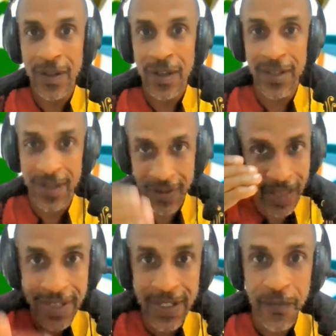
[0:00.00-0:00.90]
is the
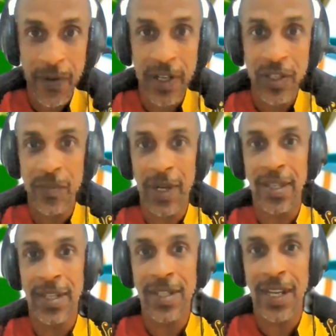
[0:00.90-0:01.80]
last invasion by the
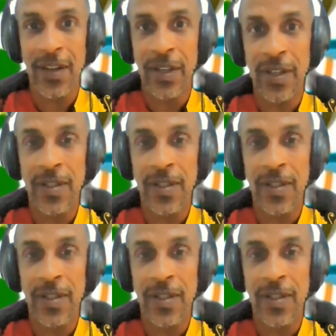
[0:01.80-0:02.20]
Italians.